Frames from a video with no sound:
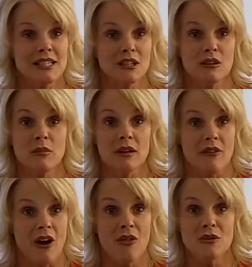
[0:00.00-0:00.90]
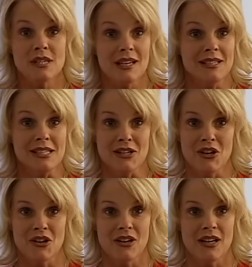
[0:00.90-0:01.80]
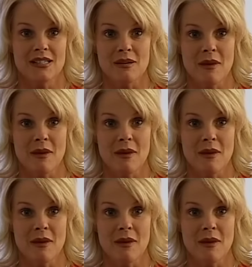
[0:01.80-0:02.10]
a little bit of all those kids in her. It's